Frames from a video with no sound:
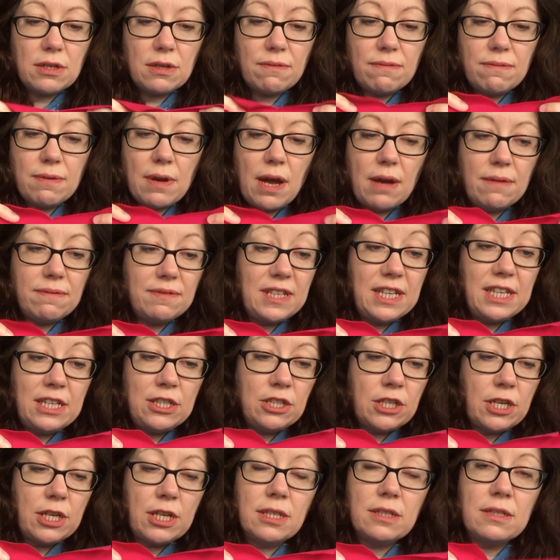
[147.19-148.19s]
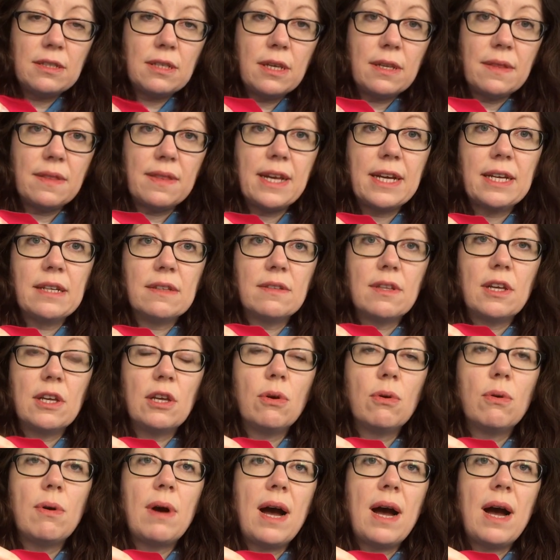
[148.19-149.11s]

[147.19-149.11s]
of t-shirts and things that you'll